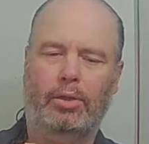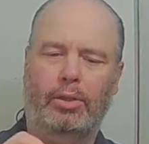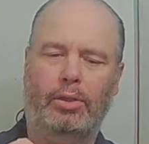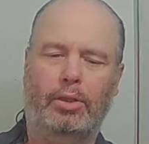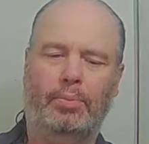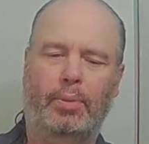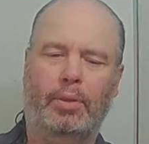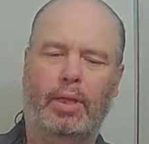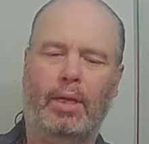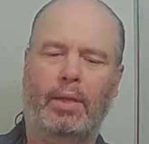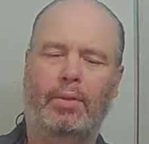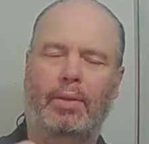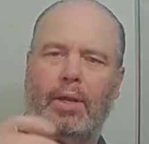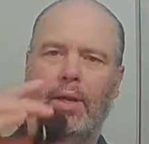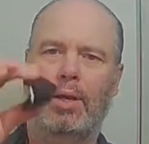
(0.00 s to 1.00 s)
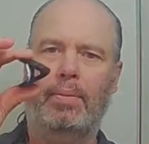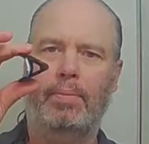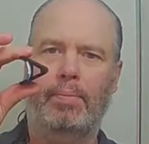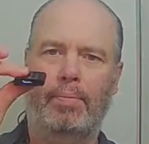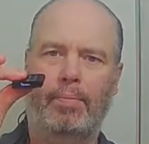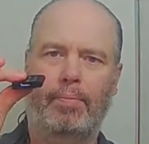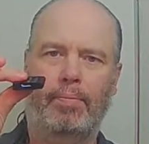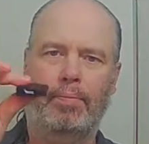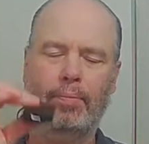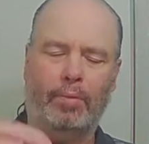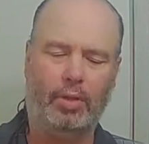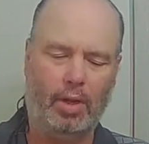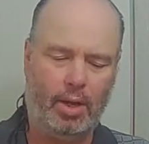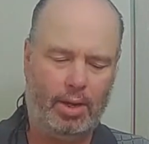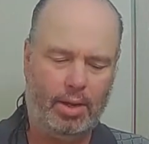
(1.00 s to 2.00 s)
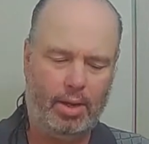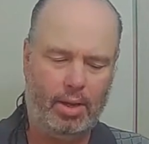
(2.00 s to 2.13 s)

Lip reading: just put that in there. Done.